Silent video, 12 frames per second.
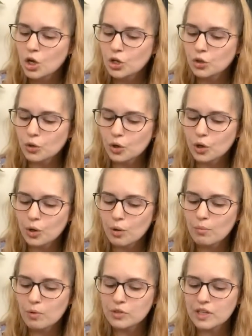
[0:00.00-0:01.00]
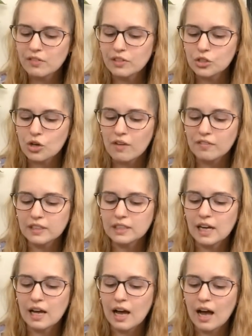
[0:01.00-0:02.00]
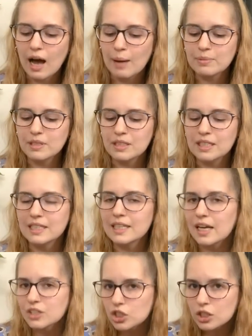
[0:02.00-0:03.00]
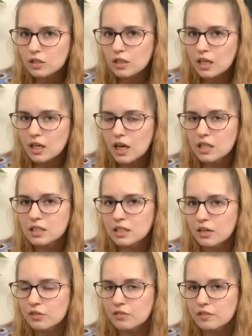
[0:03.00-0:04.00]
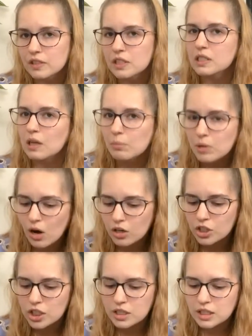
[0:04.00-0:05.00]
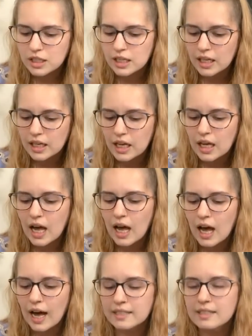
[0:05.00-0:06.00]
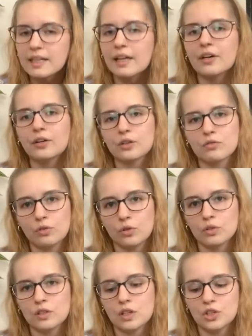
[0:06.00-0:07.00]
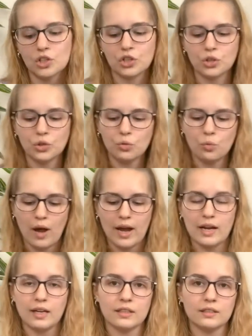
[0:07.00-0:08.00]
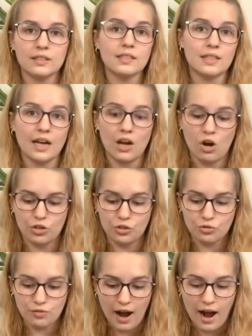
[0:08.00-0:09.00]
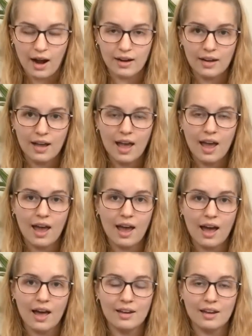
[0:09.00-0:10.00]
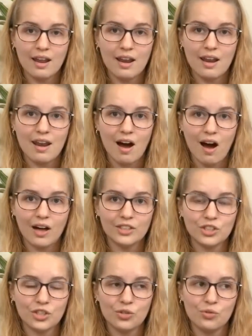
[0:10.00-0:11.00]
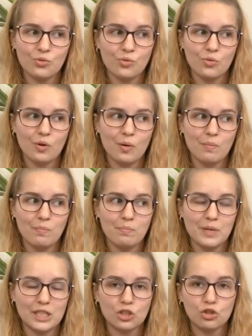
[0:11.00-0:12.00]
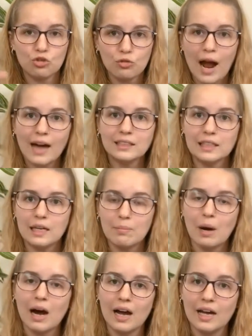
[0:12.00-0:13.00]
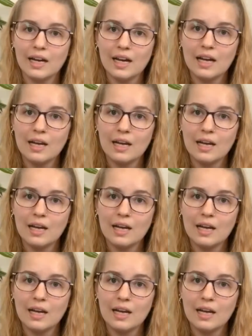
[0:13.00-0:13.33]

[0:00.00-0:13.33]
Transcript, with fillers: your most heavily trafficked apps intentionally instead of subconsciously at set intervals is a good way to stay on track and not to be distracted by